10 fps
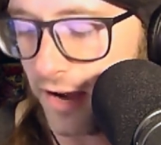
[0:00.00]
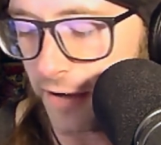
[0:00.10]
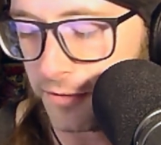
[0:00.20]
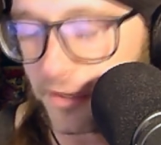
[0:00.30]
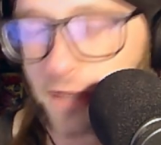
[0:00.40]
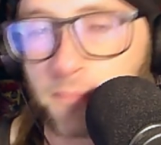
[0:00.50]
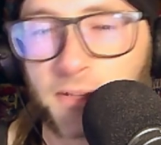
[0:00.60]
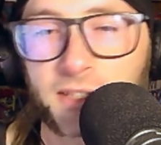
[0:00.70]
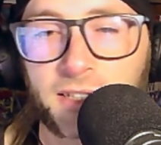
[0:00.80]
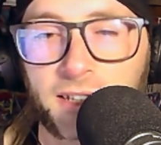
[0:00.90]
I do kind of
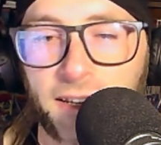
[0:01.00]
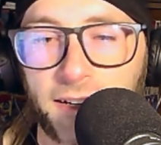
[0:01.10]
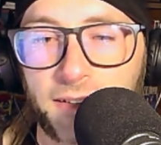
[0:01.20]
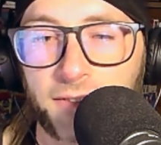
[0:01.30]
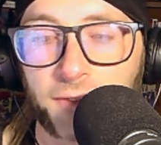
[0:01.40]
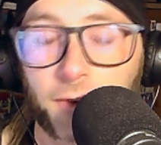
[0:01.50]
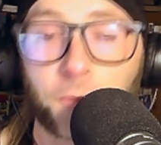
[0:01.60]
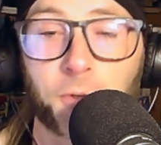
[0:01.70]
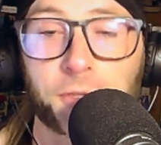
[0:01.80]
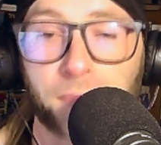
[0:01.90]
miss the days of
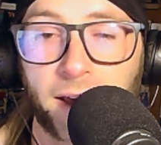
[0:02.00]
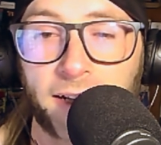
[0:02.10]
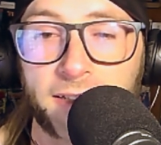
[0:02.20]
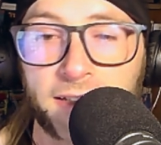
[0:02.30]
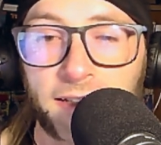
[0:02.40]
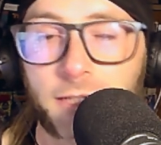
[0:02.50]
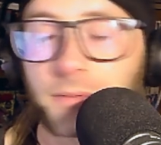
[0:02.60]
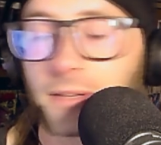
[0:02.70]
course, magazines,